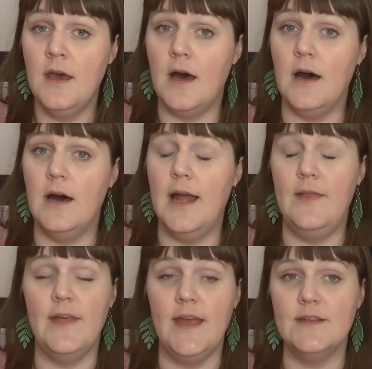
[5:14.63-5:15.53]
and
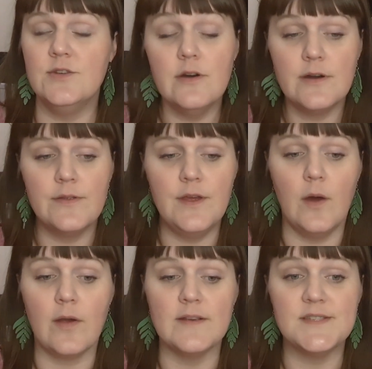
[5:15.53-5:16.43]
they took the
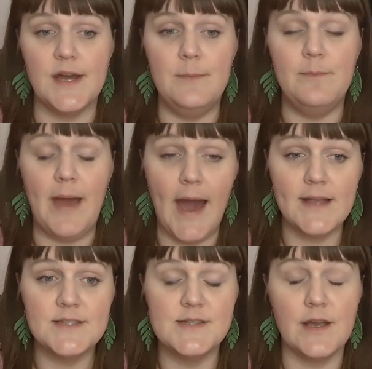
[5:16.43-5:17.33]
younger son back
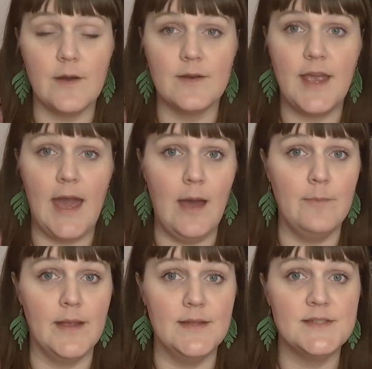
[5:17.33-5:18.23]
to their
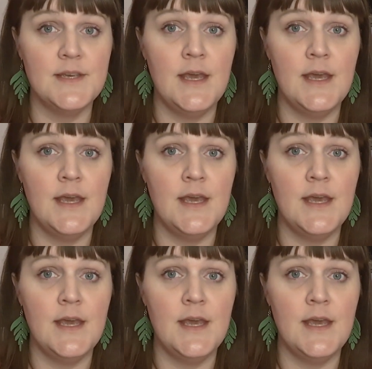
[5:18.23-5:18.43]
encampment